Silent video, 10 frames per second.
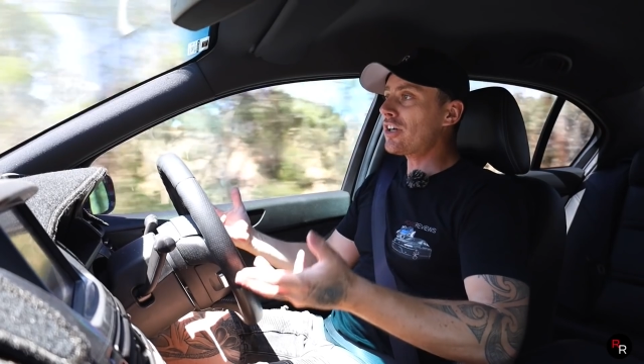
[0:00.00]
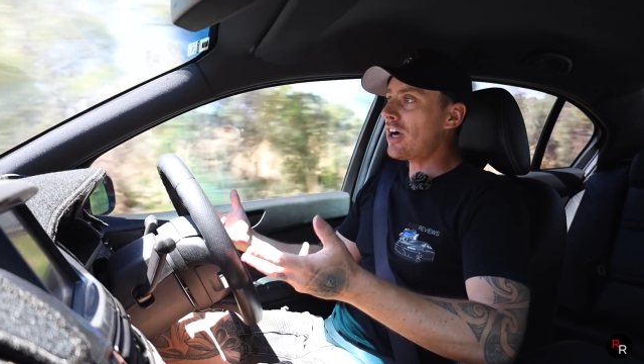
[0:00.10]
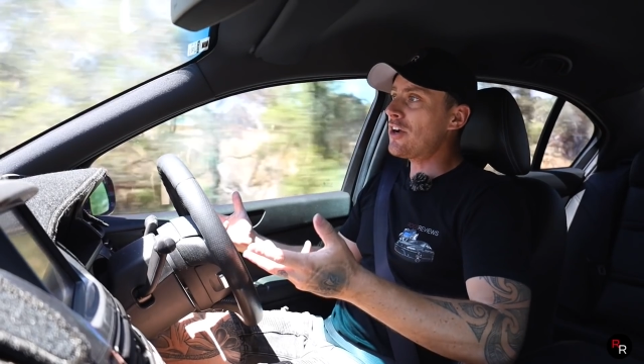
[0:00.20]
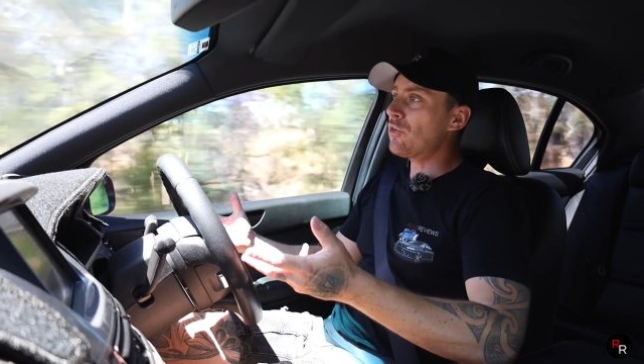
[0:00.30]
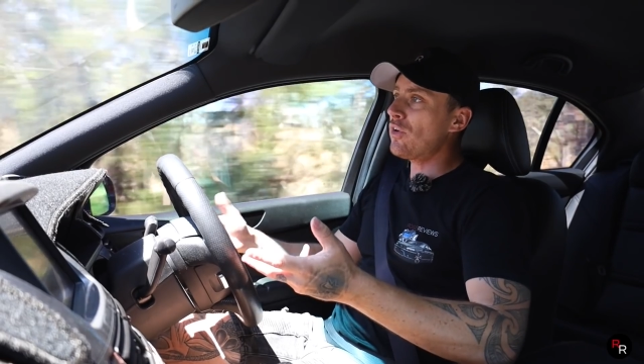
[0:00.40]
are
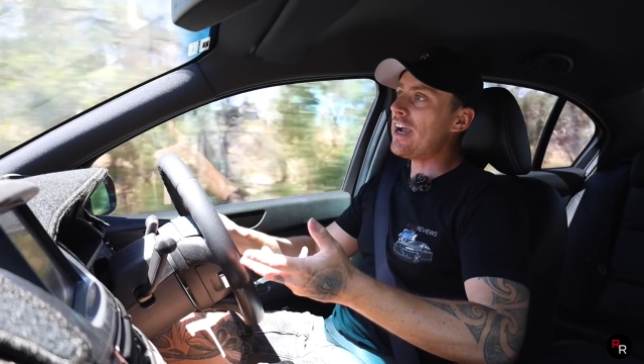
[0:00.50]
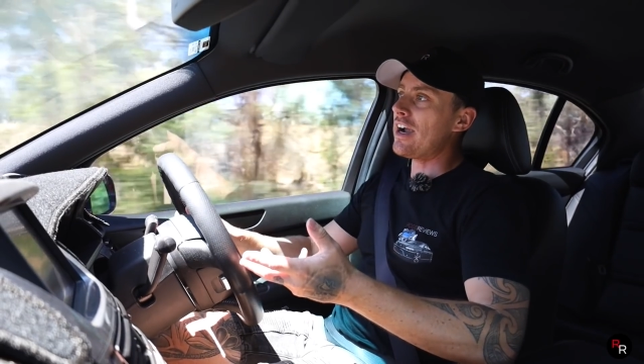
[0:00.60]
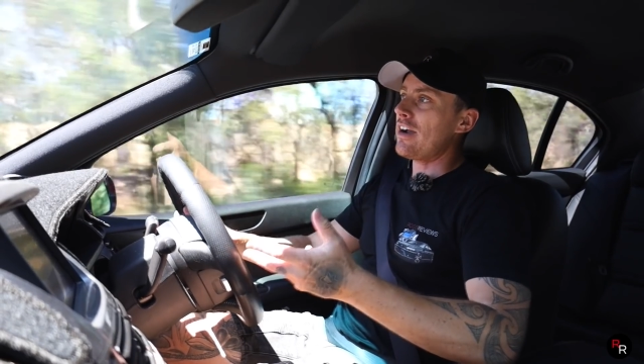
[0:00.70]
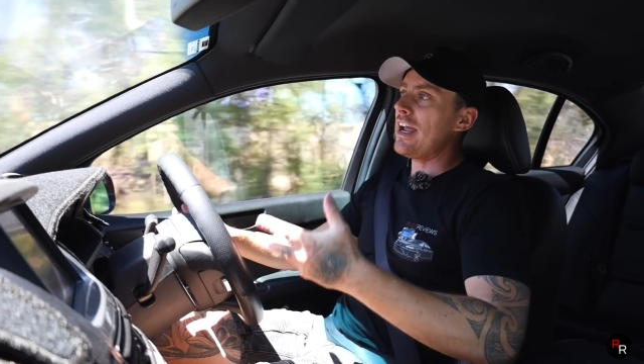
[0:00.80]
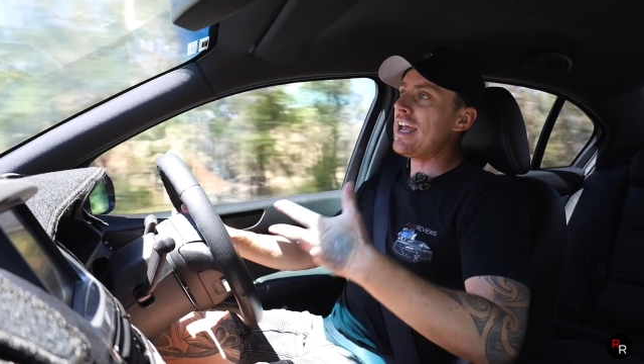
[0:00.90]
kind of
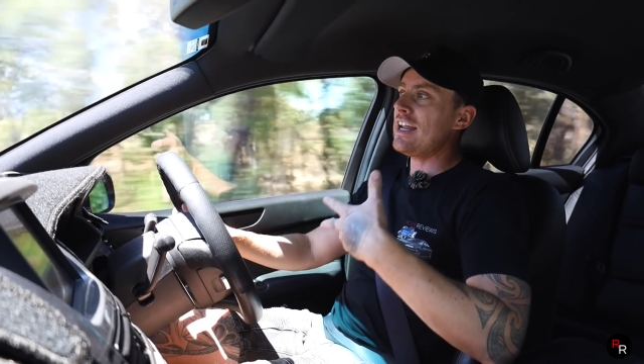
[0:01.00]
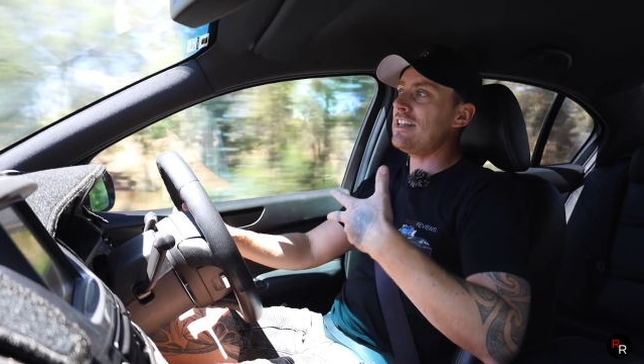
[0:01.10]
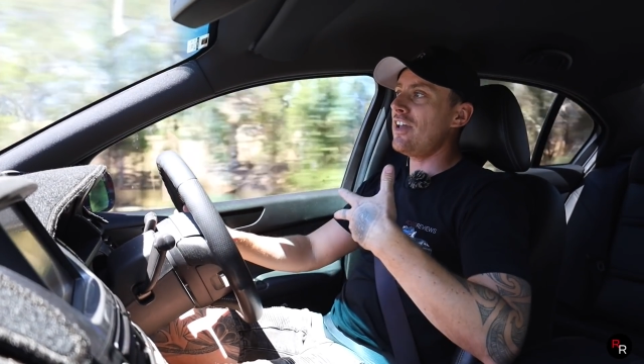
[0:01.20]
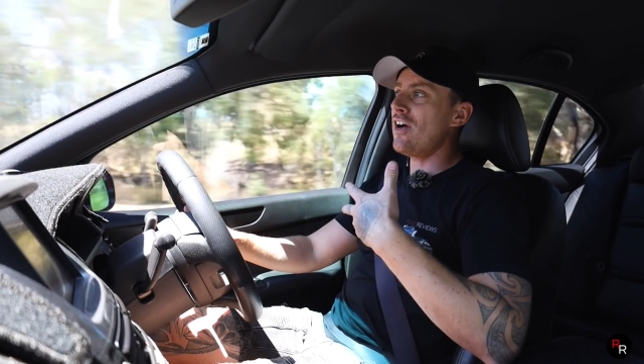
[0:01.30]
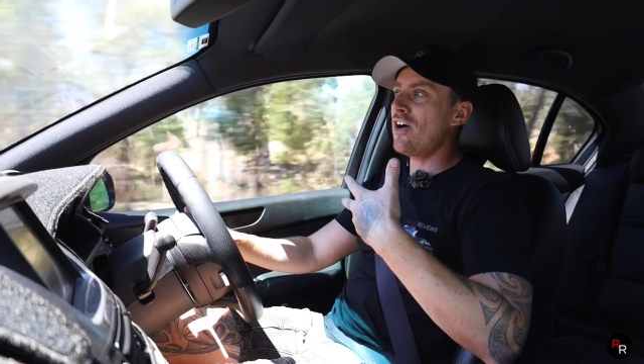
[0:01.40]
rare,
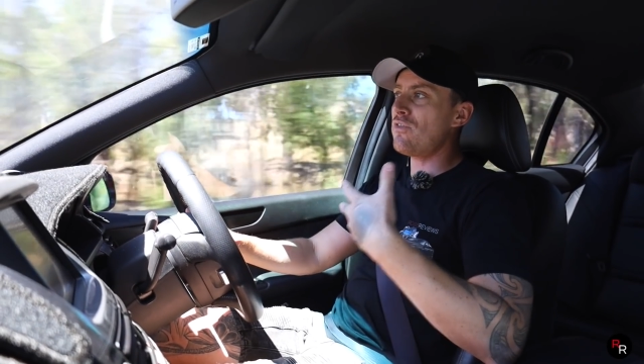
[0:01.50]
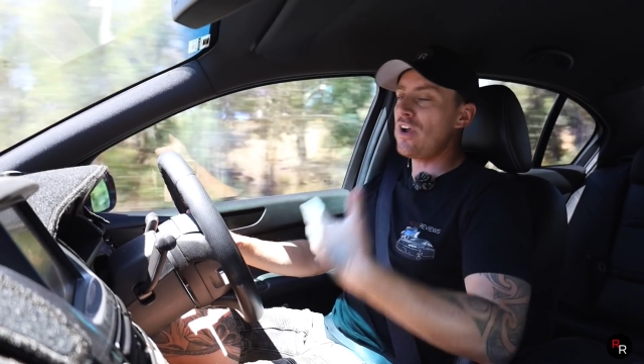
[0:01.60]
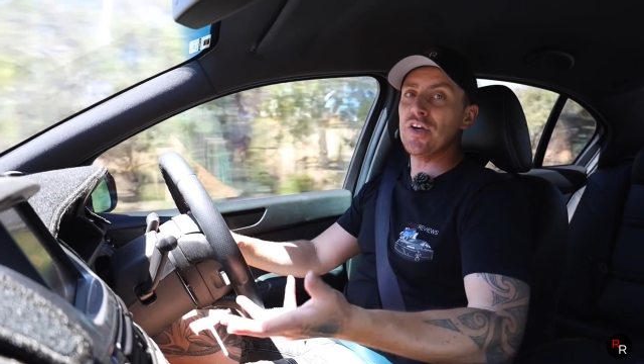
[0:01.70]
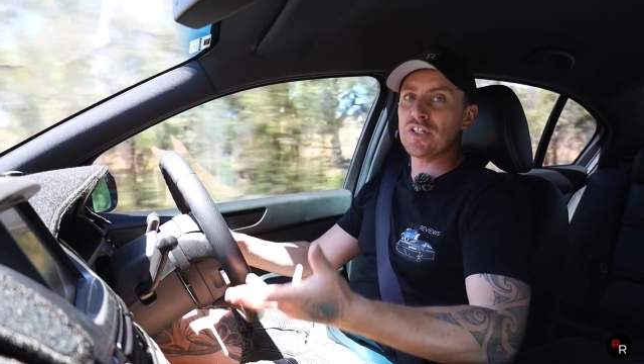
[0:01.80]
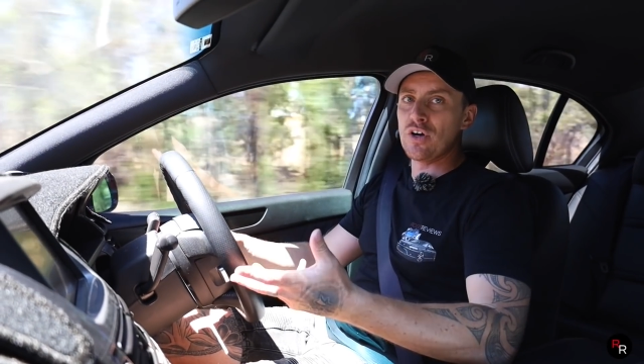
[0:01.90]
and they are
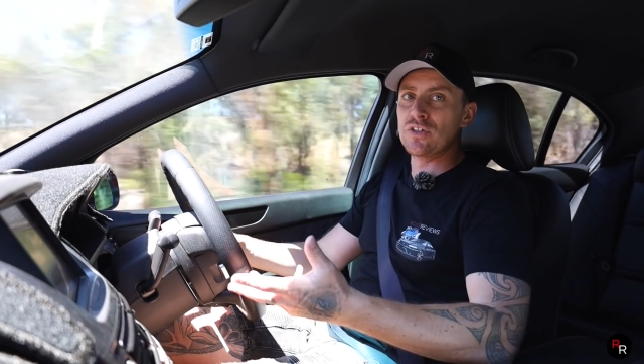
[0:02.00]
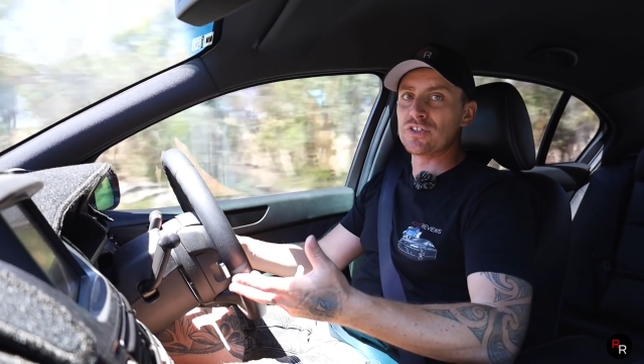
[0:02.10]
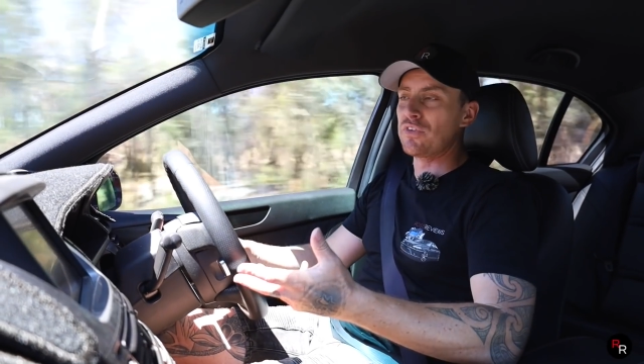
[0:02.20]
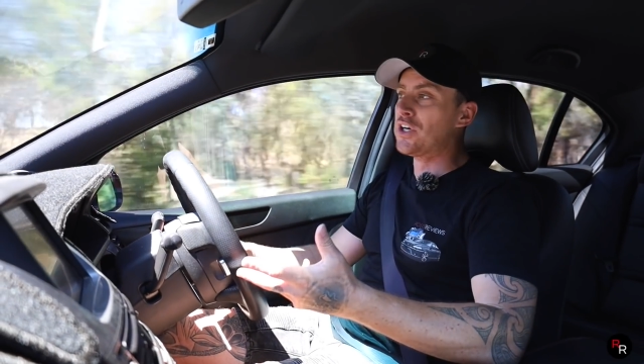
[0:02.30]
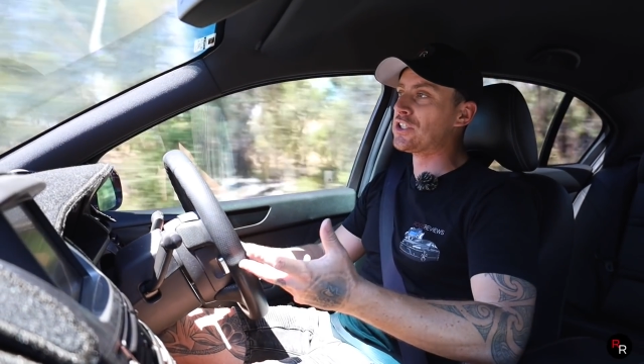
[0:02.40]
very
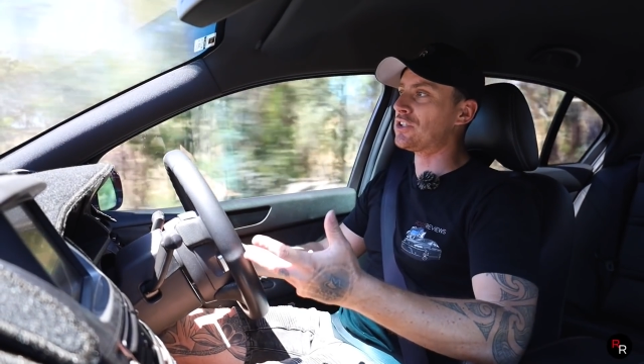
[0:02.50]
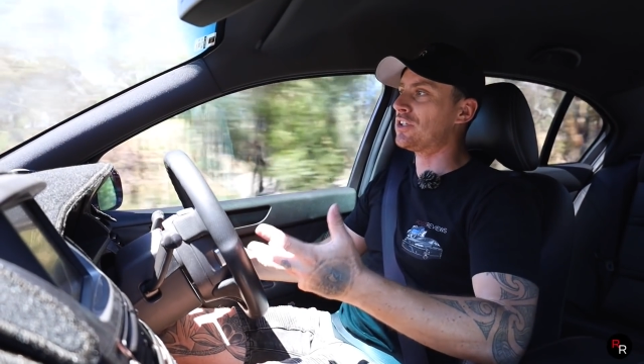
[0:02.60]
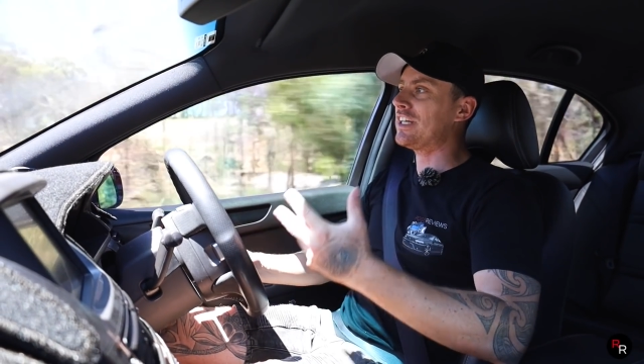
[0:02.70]
controversial